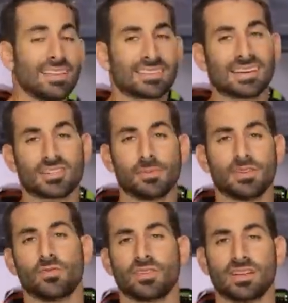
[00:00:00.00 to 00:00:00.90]
This guy's going to
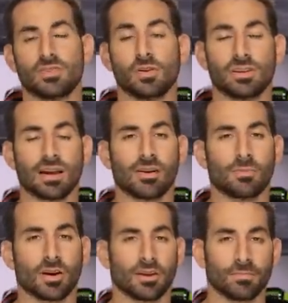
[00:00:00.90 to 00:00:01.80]
be over that $200
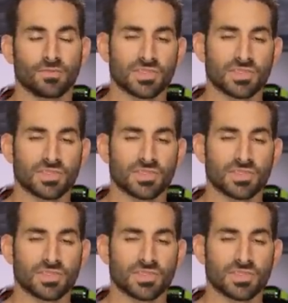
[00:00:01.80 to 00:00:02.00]
mark.